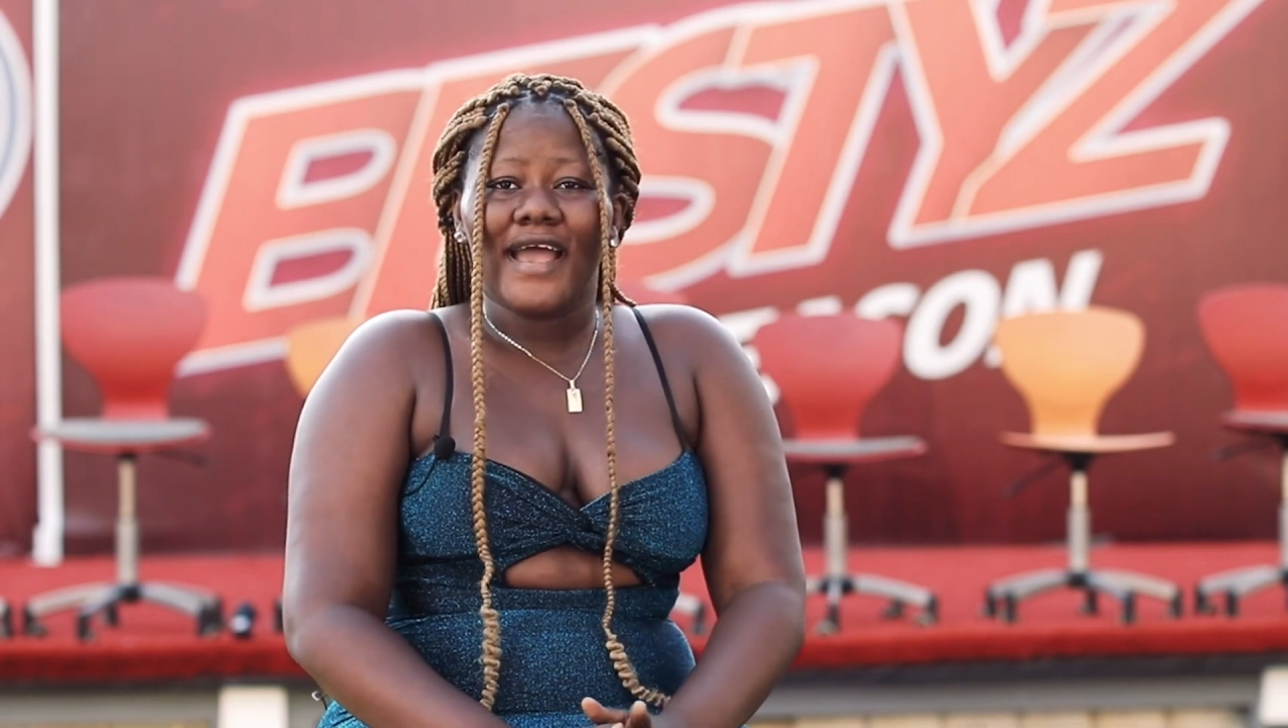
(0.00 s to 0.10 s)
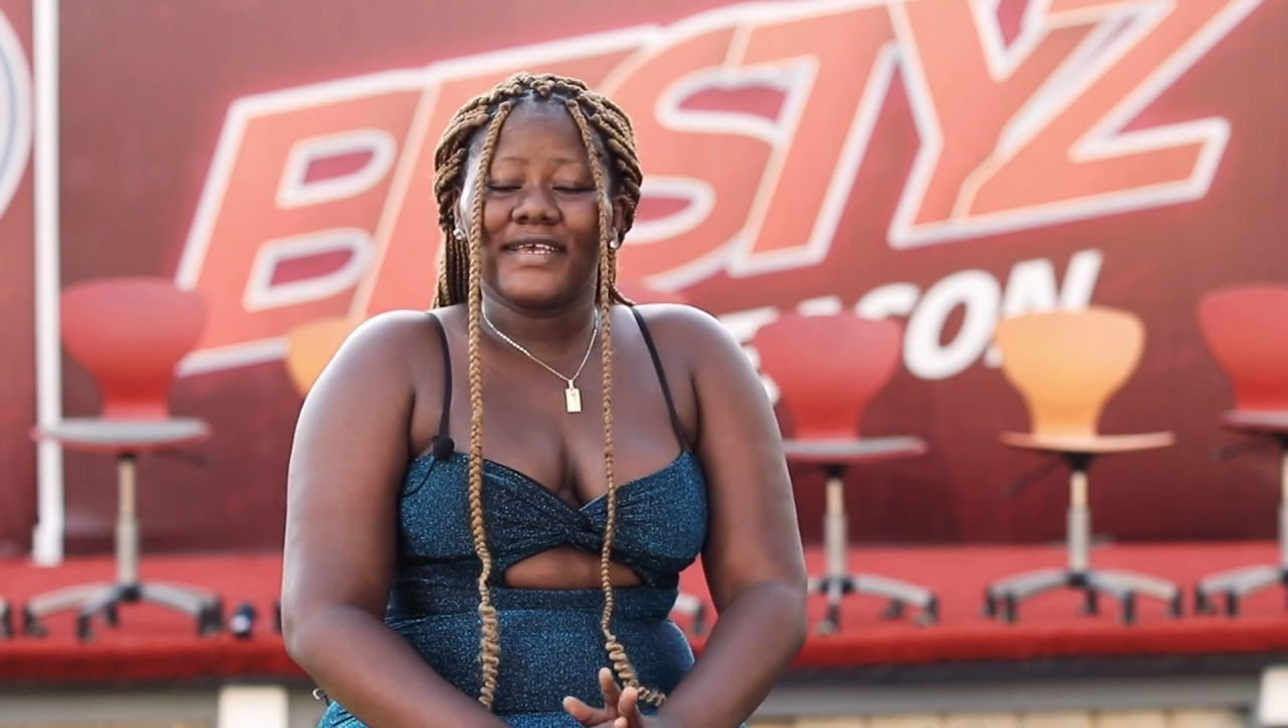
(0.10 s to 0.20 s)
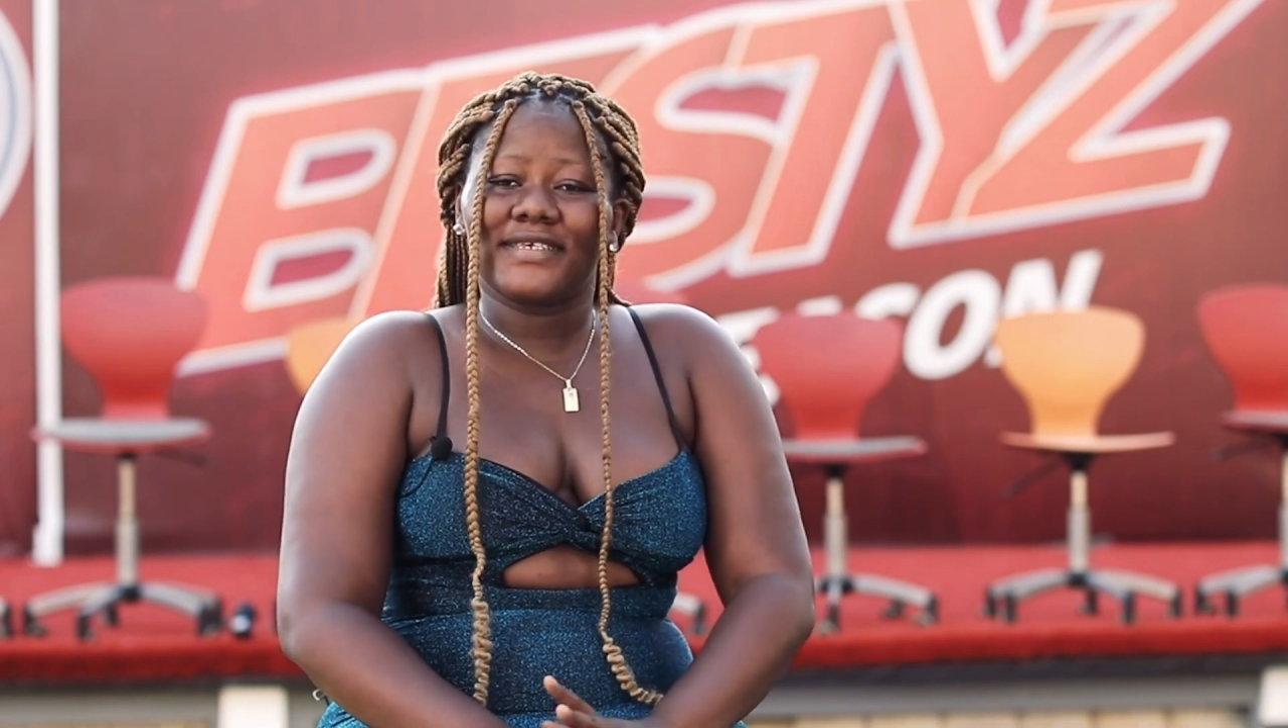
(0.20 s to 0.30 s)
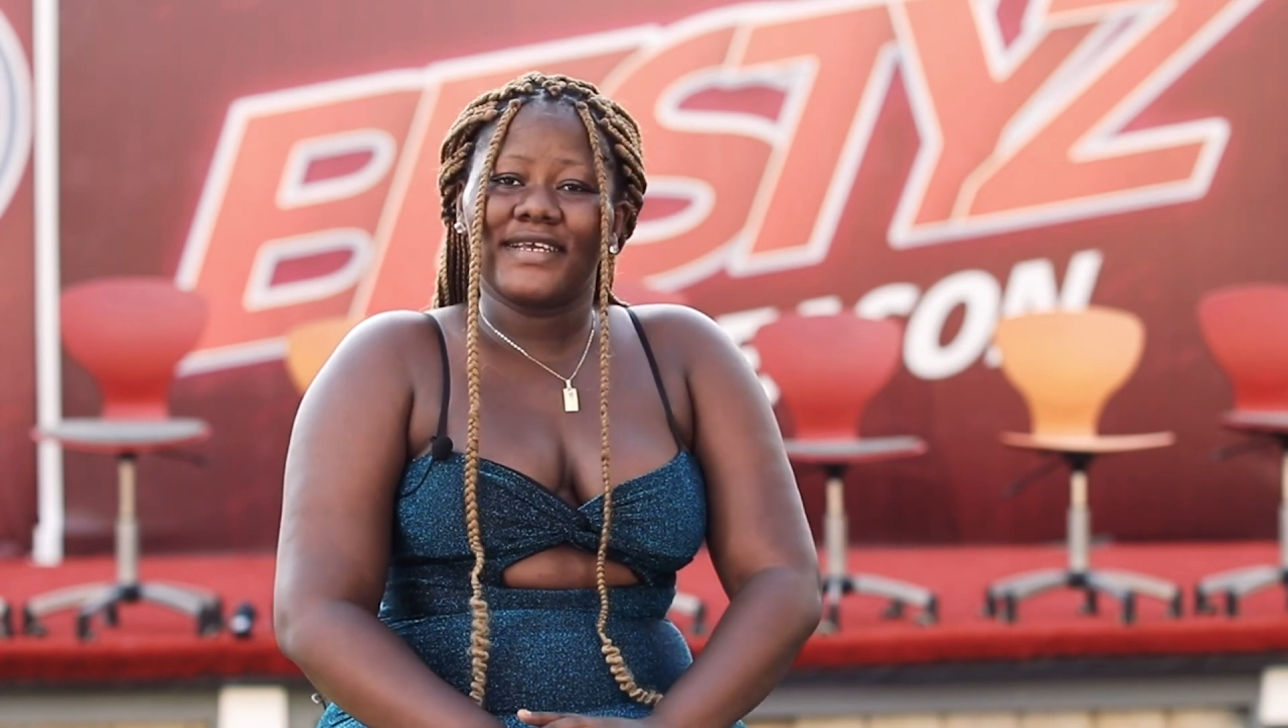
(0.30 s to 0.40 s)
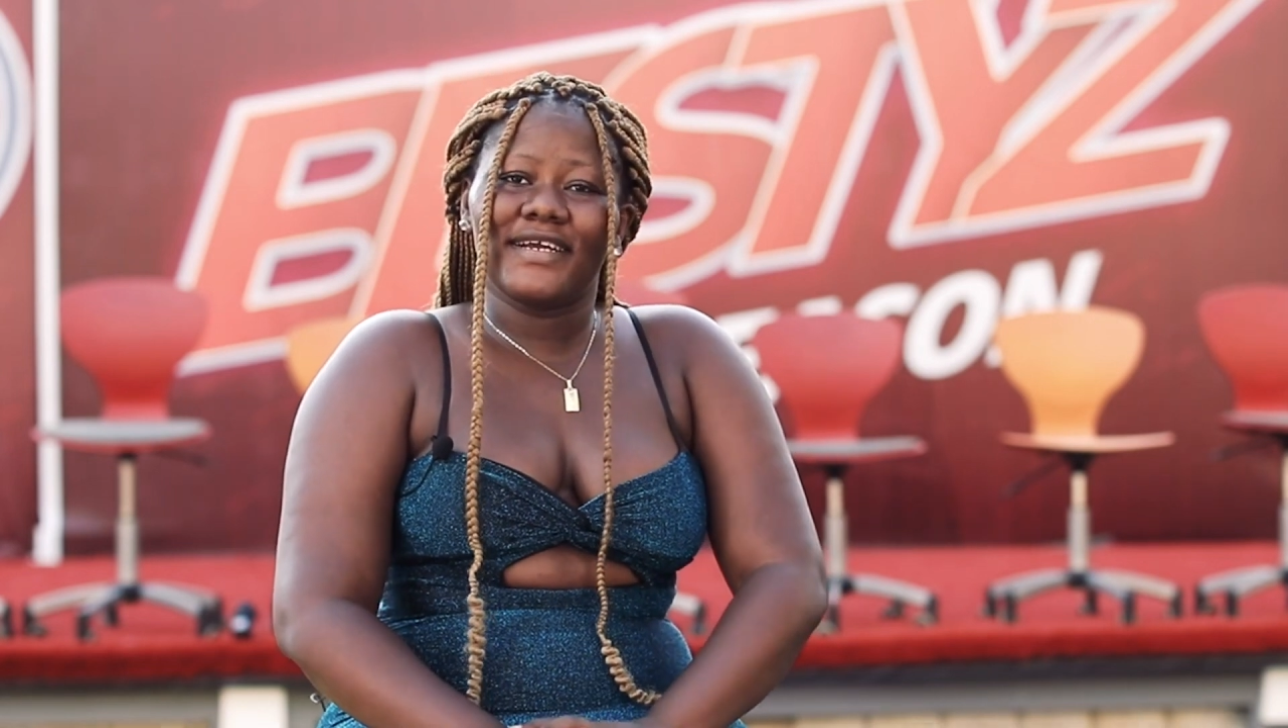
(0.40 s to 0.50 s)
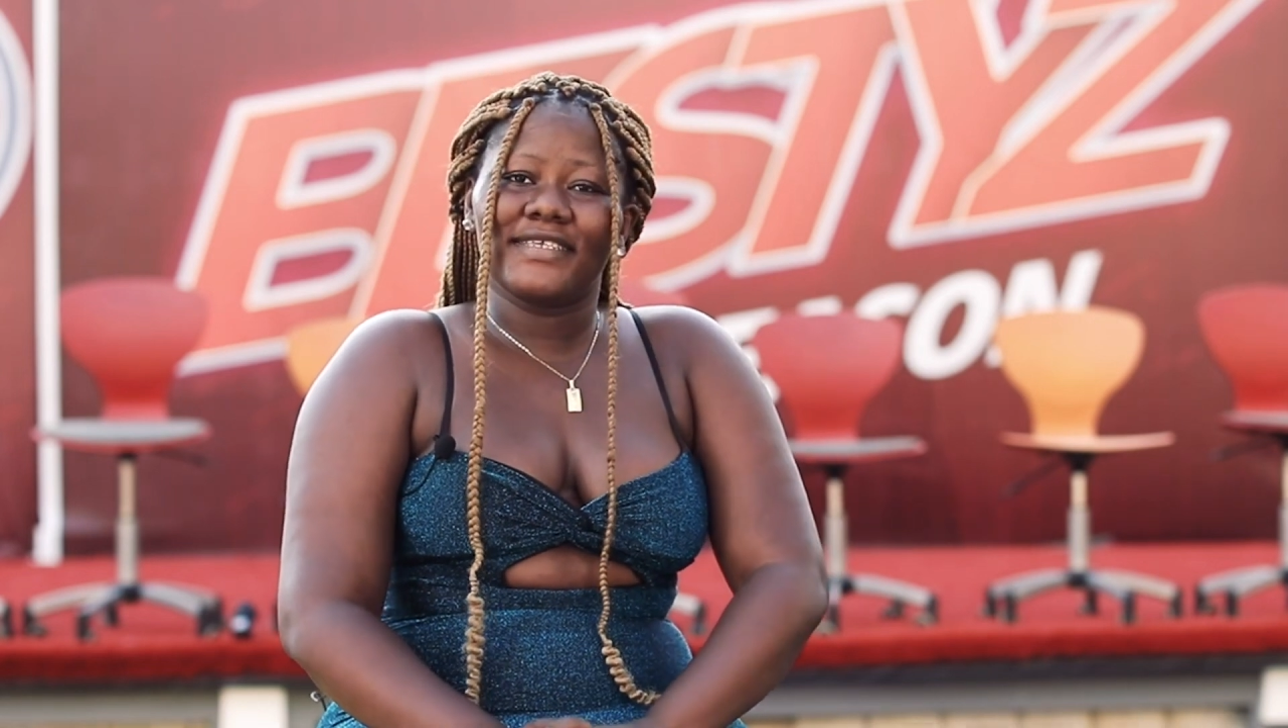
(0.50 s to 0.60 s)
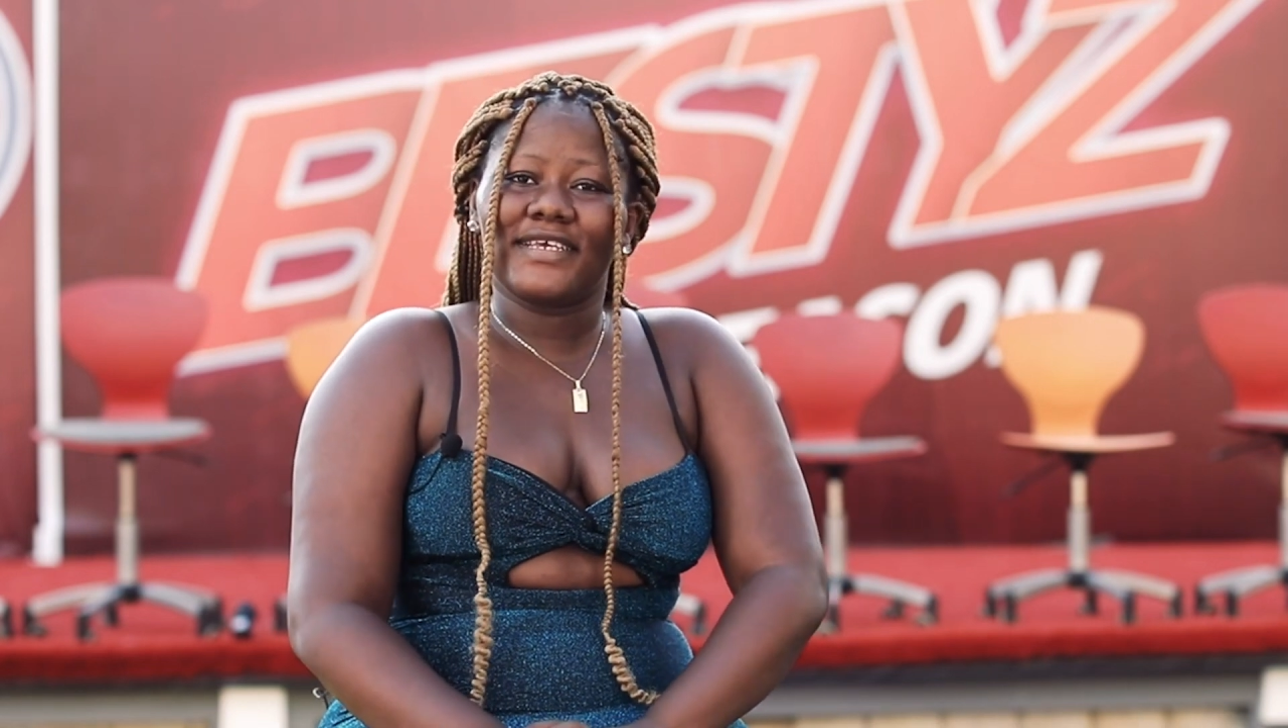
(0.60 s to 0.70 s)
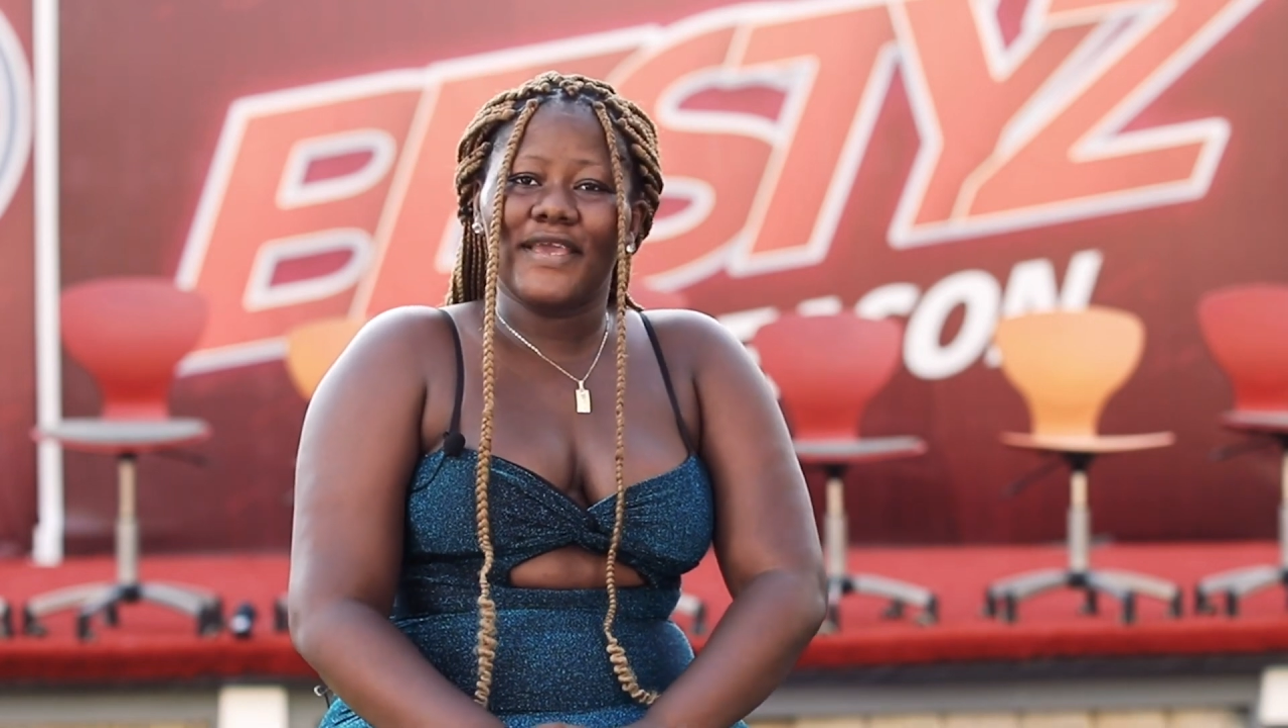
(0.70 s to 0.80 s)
a secret